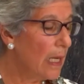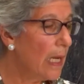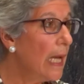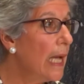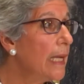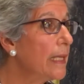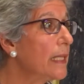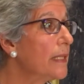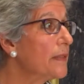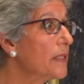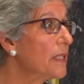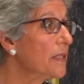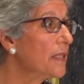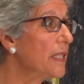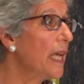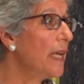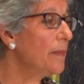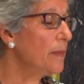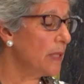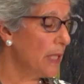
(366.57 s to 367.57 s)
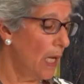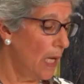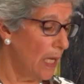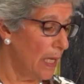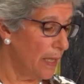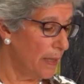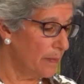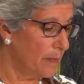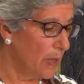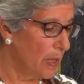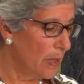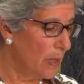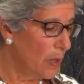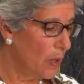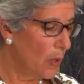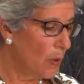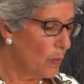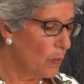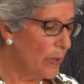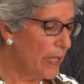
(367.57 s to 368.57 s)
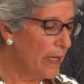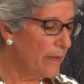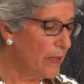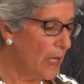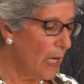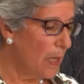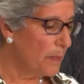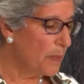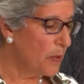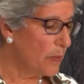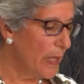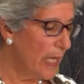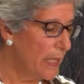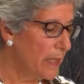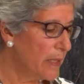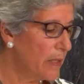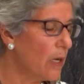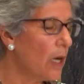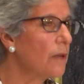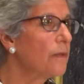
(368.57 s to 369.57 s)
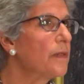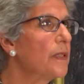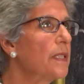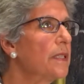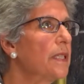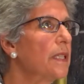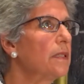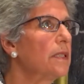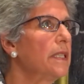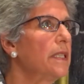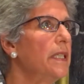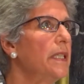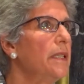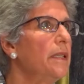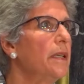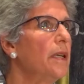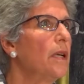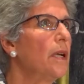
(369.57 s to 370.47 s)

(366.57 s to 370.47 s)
And at the same time, we have upgraded our facility